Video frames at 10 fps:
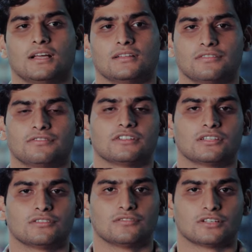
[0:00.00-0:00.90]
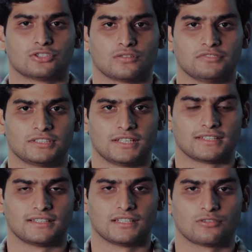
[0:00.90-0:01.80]
The first ever workshop which I
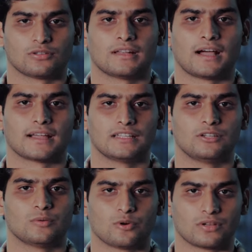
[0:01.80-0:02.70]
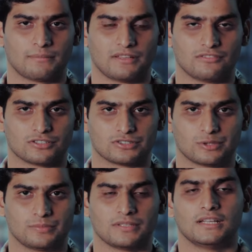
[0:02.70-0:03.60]
attended was an Arduino programming workshop.